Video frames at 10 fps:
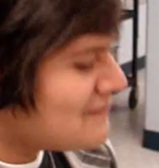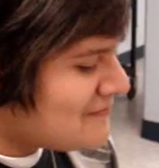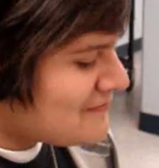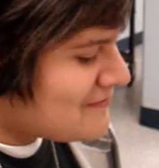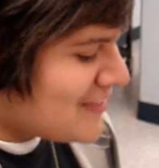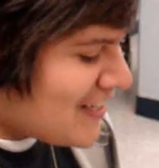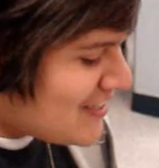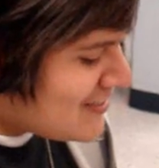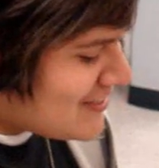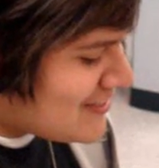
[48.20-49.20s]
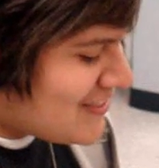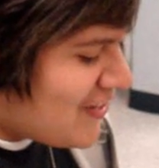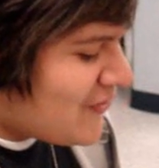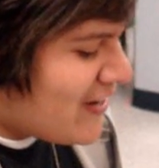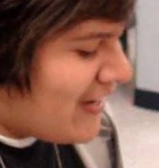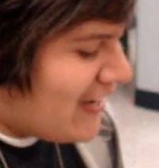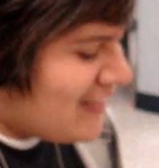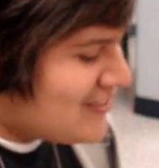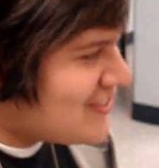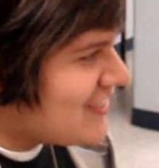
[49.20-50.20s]
Hmm, that doesn't sound right.
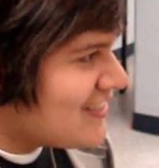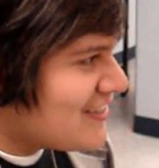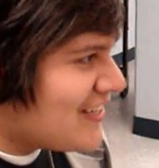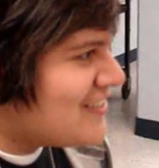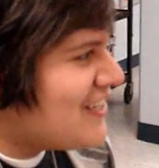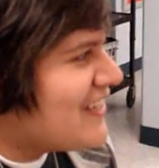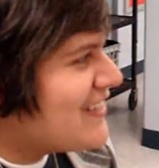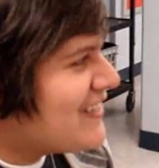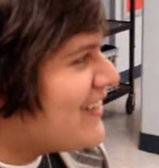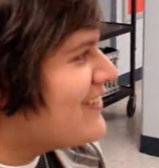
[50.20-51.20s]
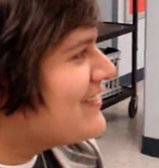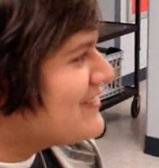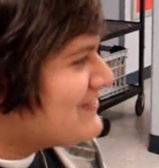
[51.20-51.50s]
You should get that checked out.